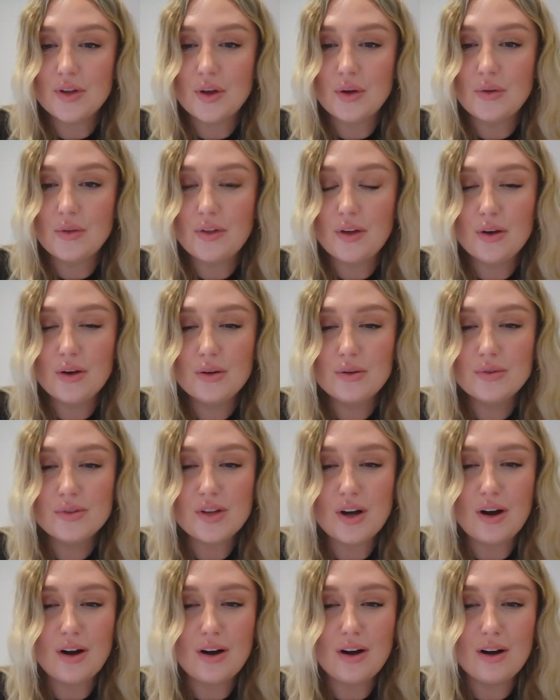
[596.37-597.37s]
So those
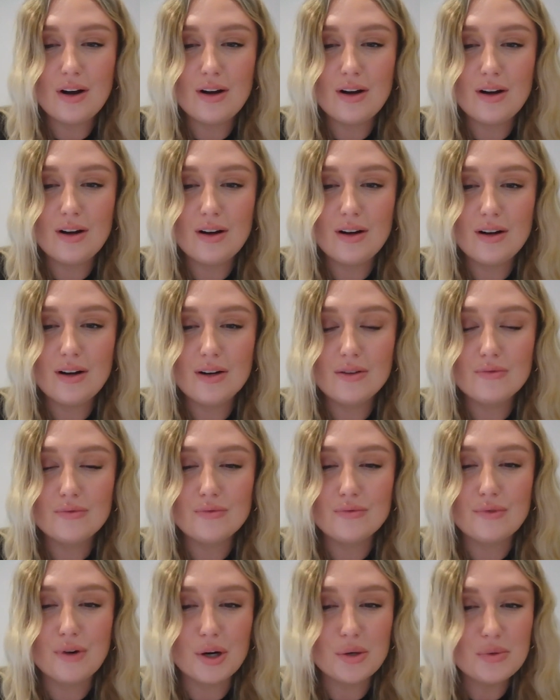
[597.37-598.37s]
are
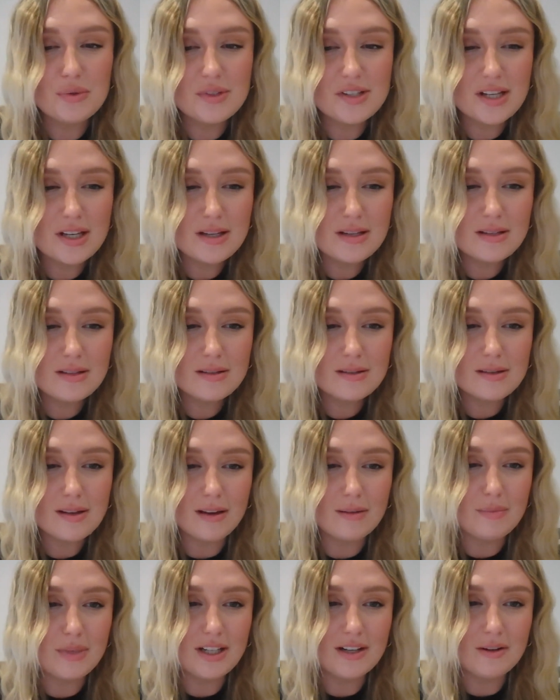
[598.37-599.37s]
roses.
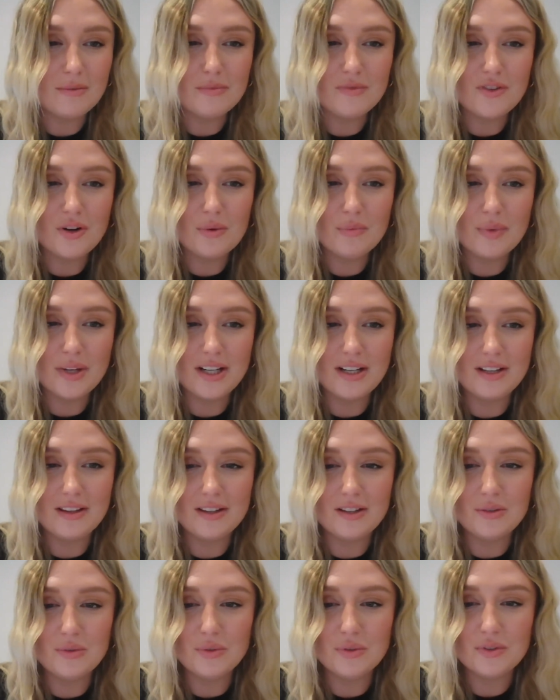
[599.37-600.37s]
I mean, I've not been
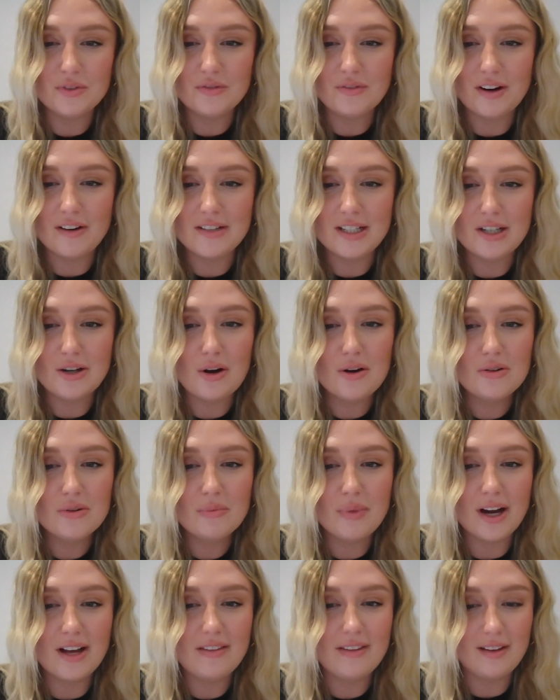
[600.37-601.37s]
in the north very long,
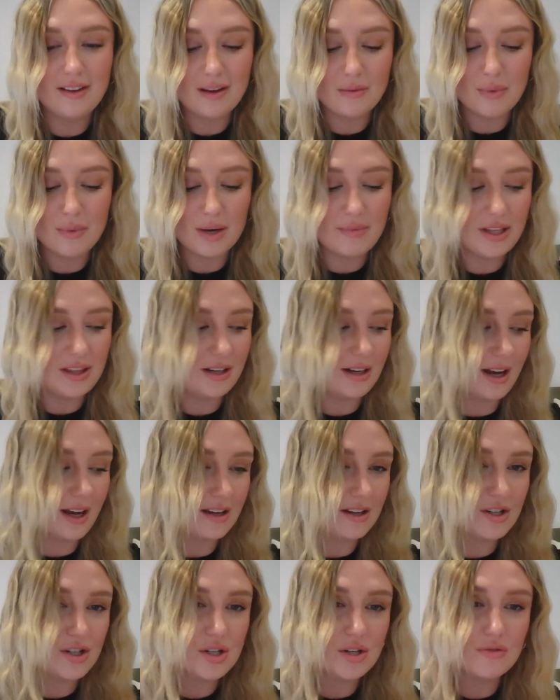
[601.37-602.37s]
but I think it might be the
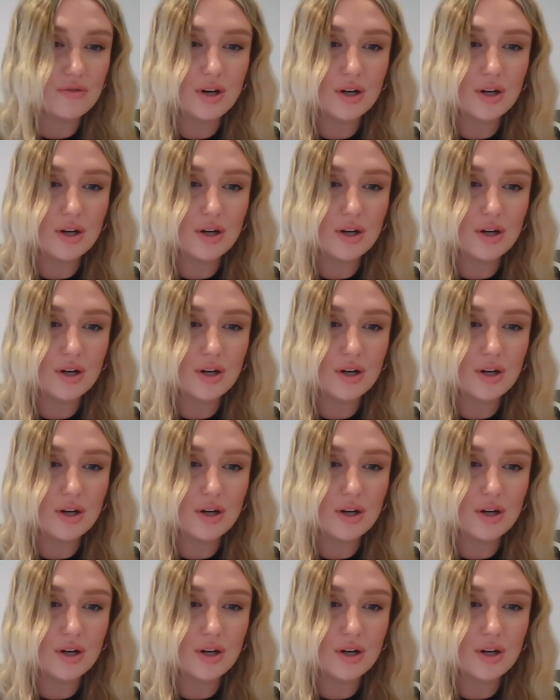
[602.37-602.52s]
Lancashire